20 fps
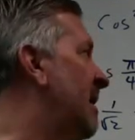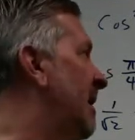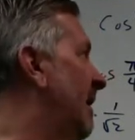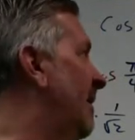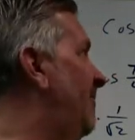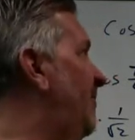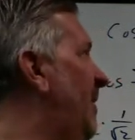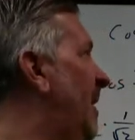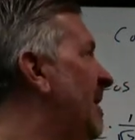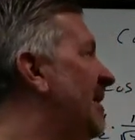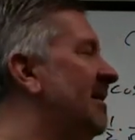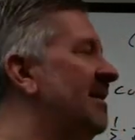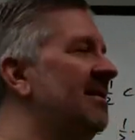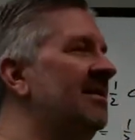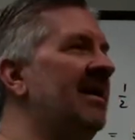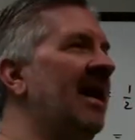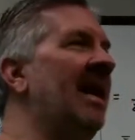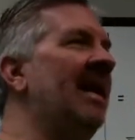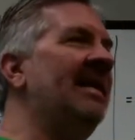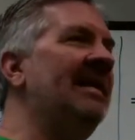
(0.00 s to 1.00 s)
If theta
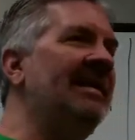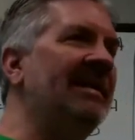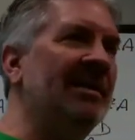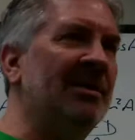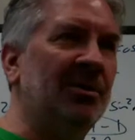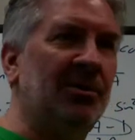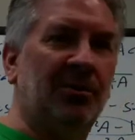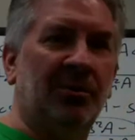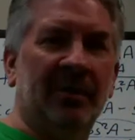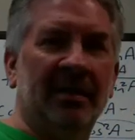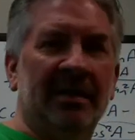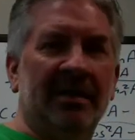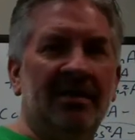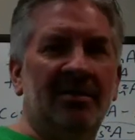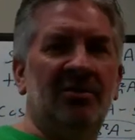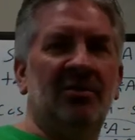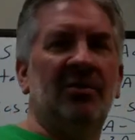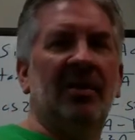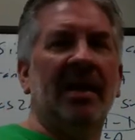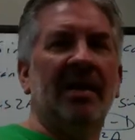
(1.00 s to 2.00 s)
is 80
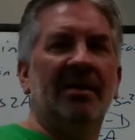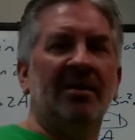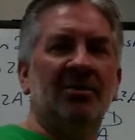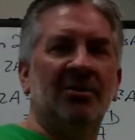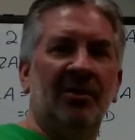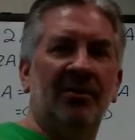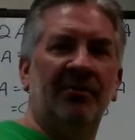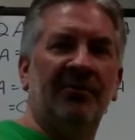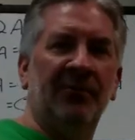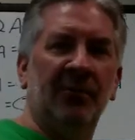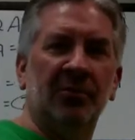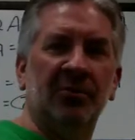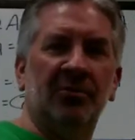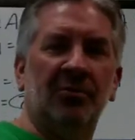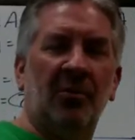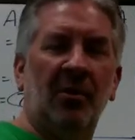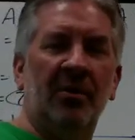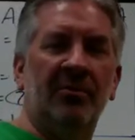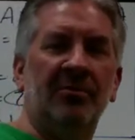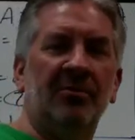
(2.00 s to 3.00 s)
degrees, theta's in the first
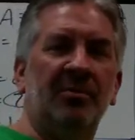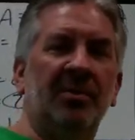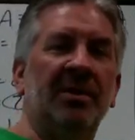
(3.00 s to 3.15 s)
quadrant,